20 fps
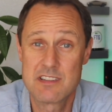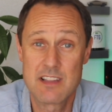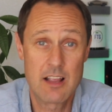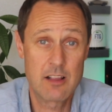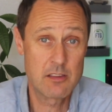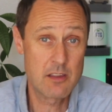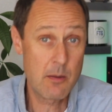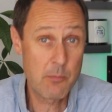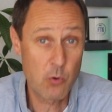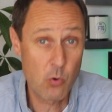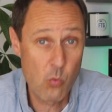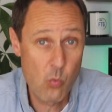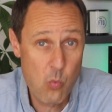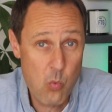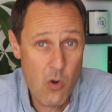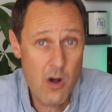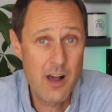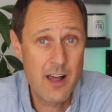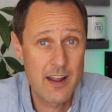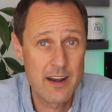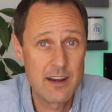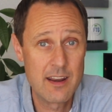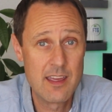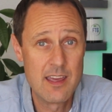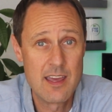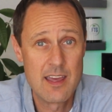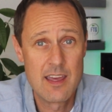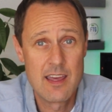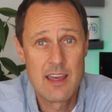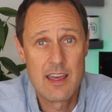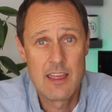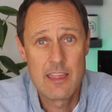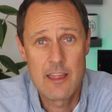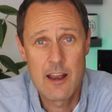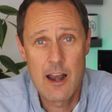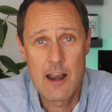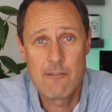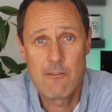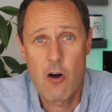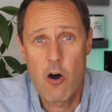Now, number one,
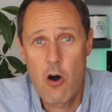there have